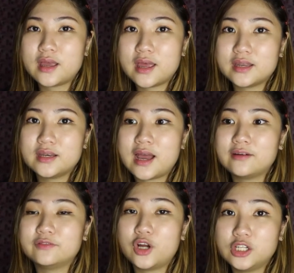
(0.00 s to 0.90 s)
and
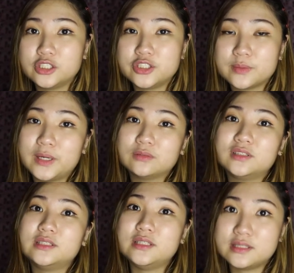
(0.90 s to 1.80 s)
have knowledge about
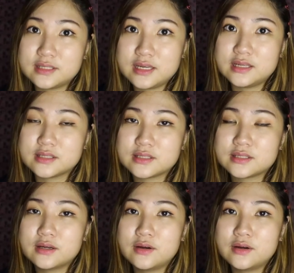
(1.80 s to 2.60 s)
the disease